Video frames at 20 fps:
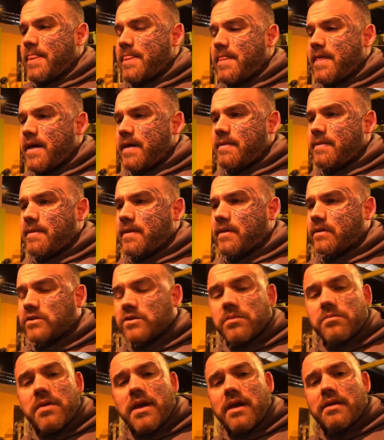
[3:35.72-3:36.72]
then
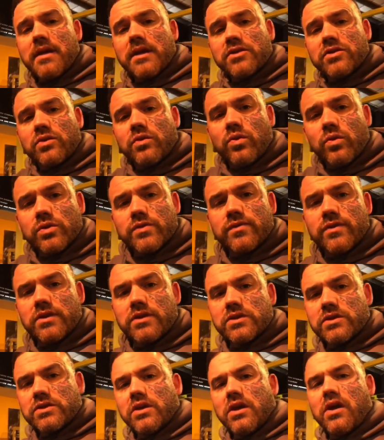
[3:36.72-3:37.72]
to me, that's a cause for
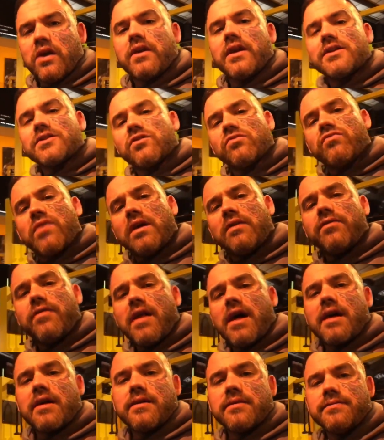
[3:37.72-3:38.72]
concern. That's a red
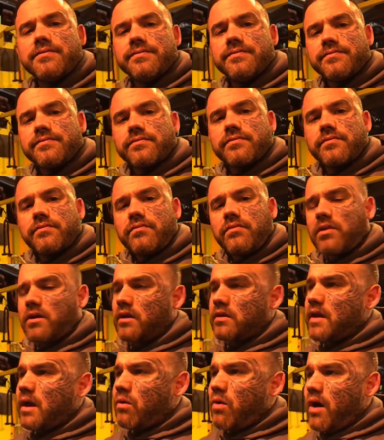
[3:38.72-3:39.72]
flag.
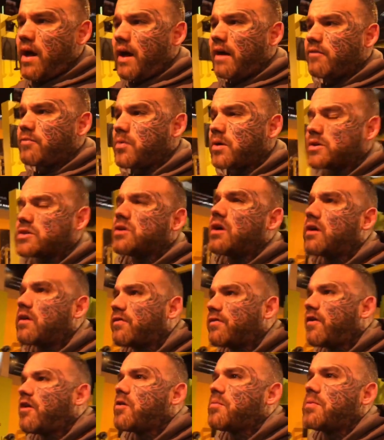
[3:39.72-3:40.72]
Now, I have my
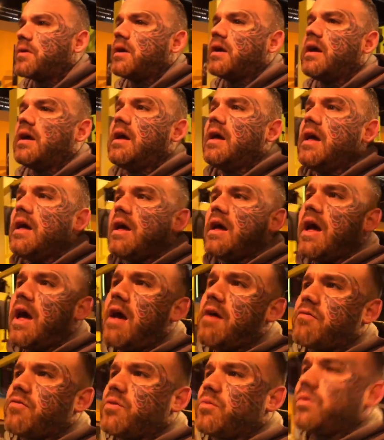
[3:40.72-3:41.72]
psychotherapy
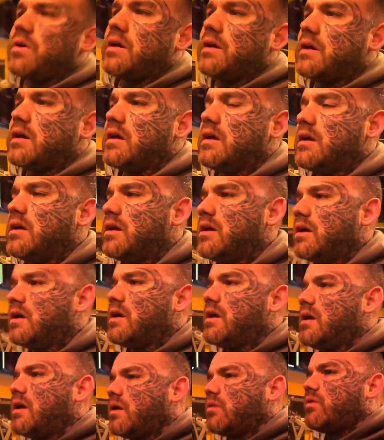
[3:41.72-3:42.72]
every week
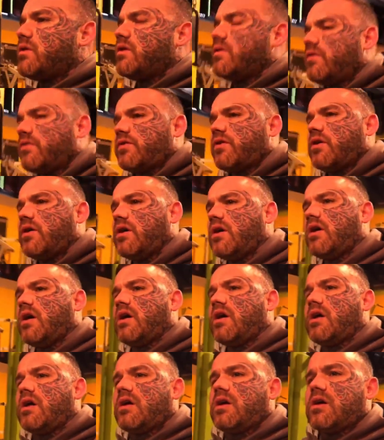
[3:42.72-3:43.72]
with
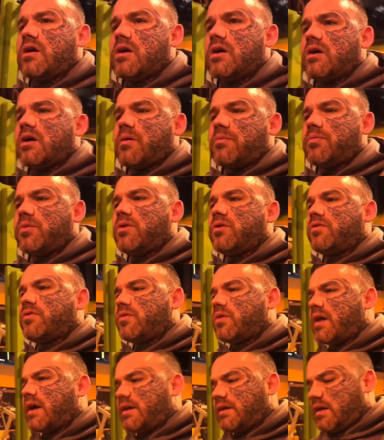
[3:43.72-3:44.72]
a
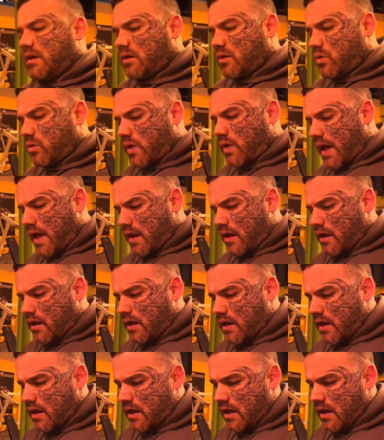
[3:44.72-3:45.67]
beautiful lady called Ella.